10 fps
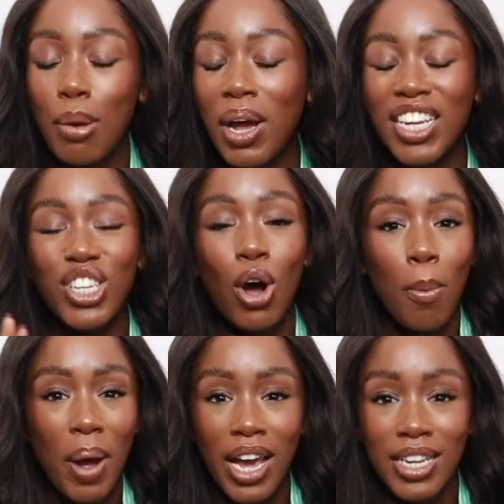my
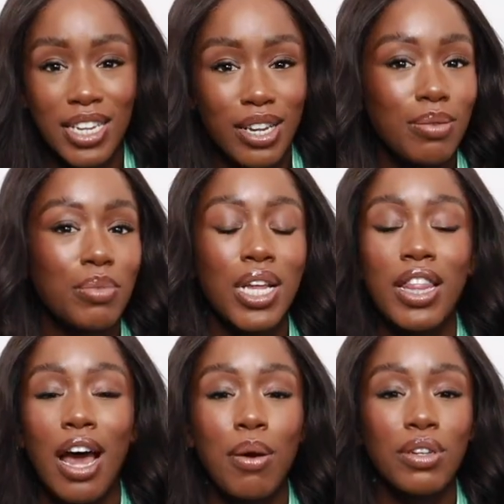top items
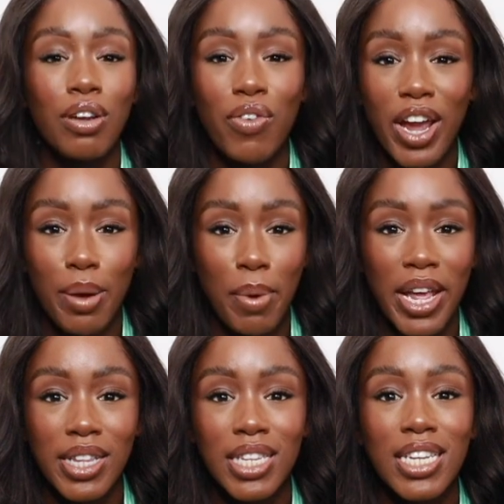that I would
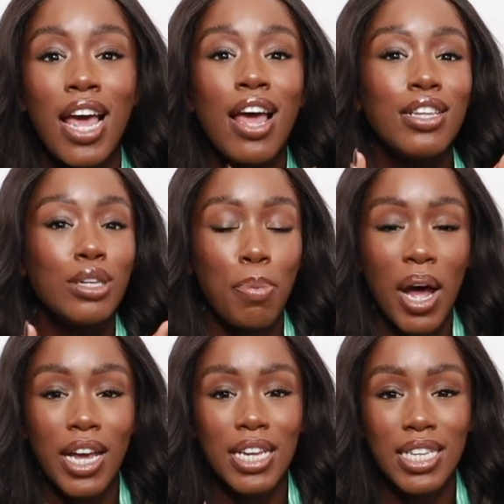recommend to
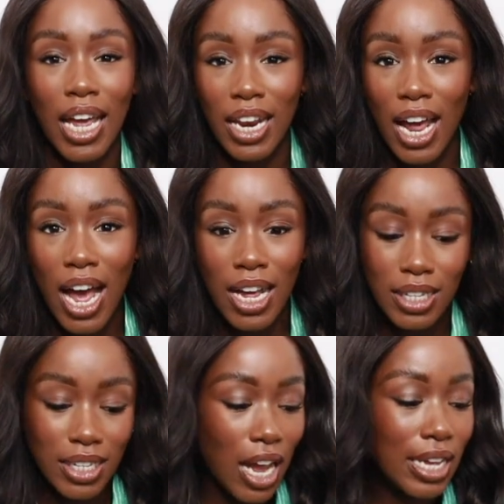buy
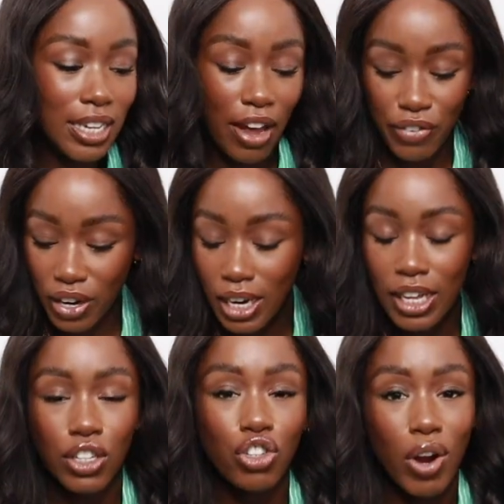secondhand are
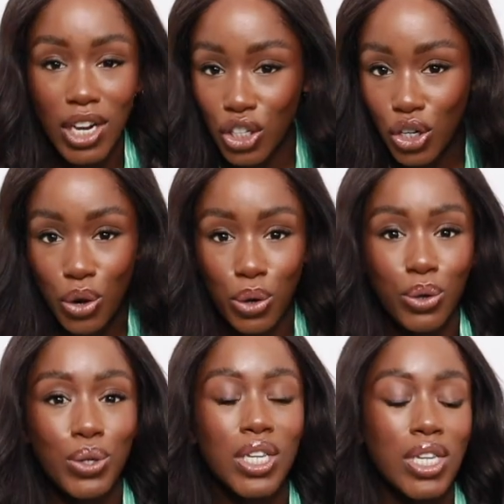definitely trench
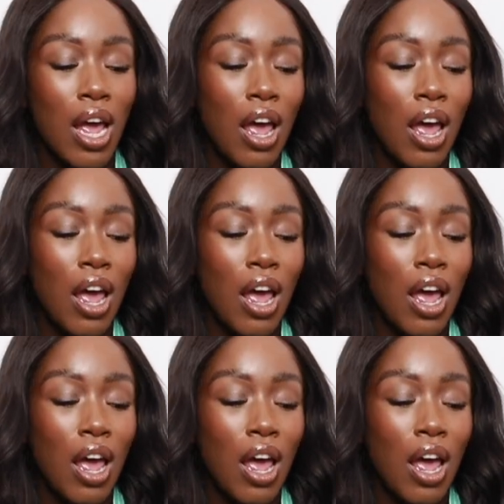coats,